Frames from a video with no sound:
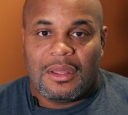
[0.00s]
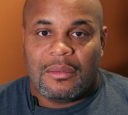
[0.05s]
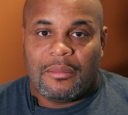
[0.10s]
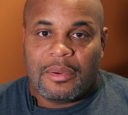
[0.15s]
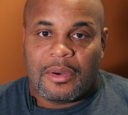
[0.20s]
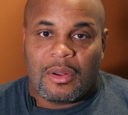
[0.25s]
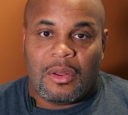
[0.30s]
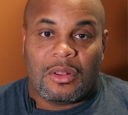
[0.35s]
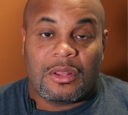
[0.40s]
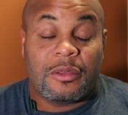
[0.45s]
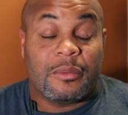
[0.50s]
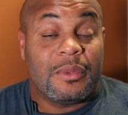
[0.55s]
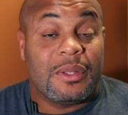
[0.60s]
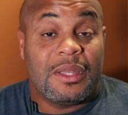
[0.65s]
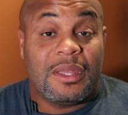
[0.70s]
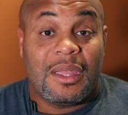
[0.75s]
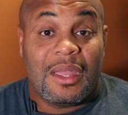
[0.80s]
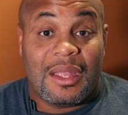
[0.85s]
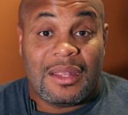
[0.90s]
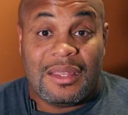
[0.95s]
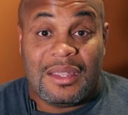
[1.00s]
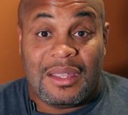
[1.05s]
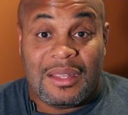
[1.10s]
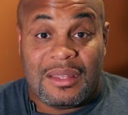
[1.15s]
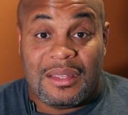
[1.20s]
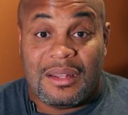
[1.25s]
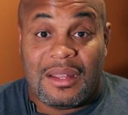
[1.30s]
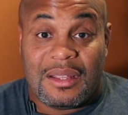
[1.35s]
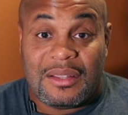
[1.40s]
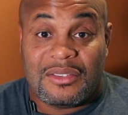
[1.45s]
But ultimately, at the
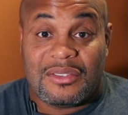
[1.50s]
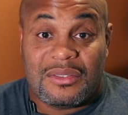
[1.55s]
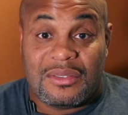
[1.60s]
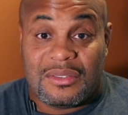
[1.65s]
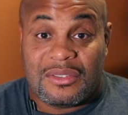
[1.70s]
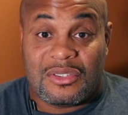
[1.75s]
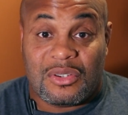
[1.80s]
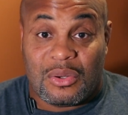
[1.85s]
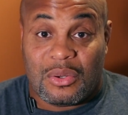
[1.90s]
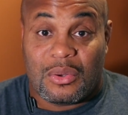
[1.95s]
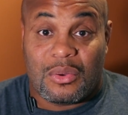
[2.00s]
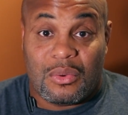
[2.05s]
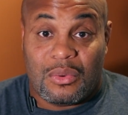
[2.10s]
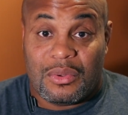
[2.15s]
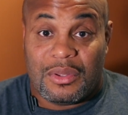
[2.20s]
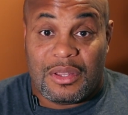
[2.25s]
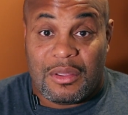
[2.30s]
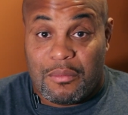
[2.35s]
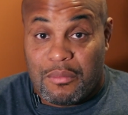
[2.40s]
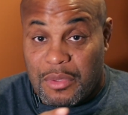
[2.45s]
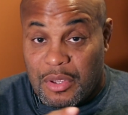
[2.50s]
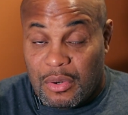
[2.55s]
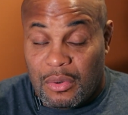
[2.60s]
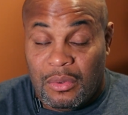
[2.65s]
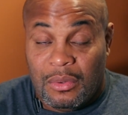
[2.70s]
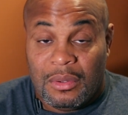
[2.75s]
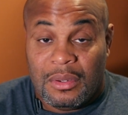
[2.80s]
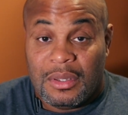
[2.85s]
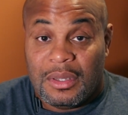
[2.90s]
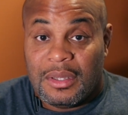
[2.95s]
end of that circle, in the
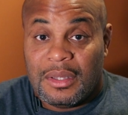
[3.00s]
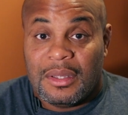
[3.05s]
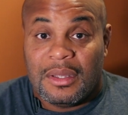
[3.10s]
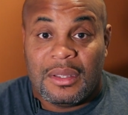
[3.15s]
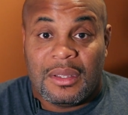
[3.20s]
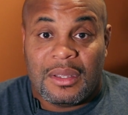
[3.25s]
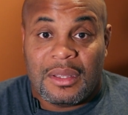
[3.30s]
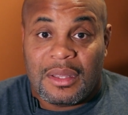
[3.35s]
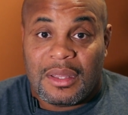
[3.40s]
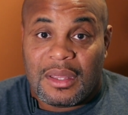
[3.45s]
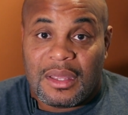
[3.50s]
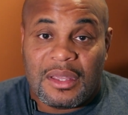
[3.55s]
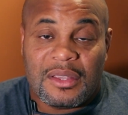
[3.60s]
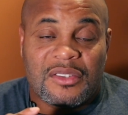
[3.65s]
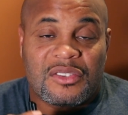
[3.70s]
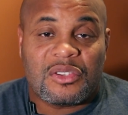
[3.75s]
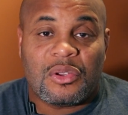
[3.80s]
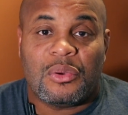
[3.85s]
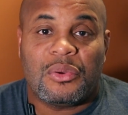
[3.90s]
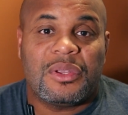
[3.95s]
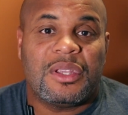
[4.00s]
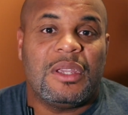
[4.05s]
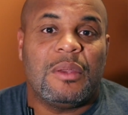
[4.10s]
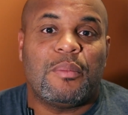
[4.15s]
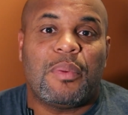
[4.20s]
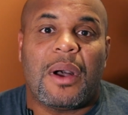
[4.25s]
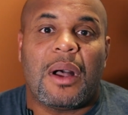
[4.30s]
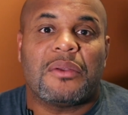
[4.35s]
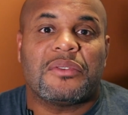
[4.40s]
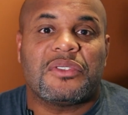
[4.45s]
middle, is 13
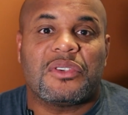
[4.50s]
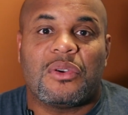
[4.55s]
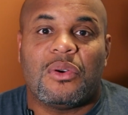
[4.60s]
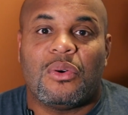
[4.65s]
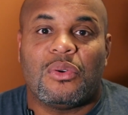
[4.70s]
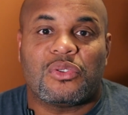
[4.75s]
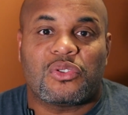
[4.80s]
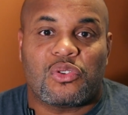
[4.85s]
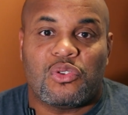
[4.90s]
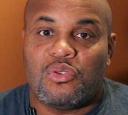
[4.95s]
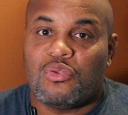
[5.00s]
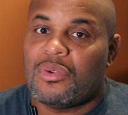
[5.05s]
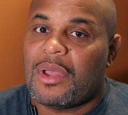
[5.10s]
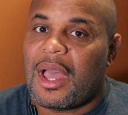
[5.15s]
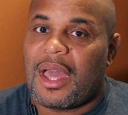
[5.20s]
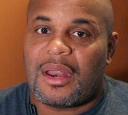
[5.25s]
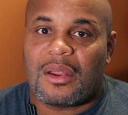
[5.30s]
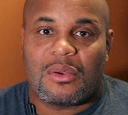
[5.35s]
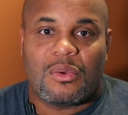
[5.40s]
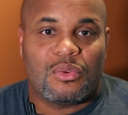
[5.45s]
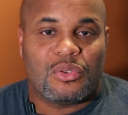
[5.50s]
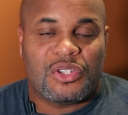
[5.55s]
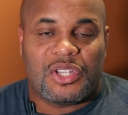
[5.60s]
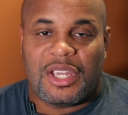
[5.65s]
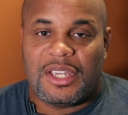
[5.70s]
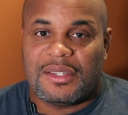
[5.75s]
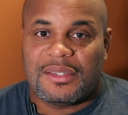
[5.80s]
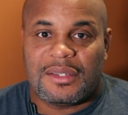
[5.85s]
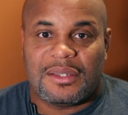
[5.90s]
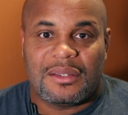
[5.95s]
pounds of gold. So you got to go
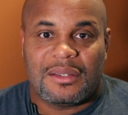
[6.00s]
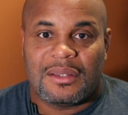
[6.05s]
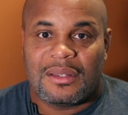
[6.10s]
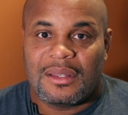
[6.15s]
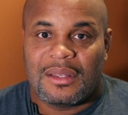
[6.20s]
chase it.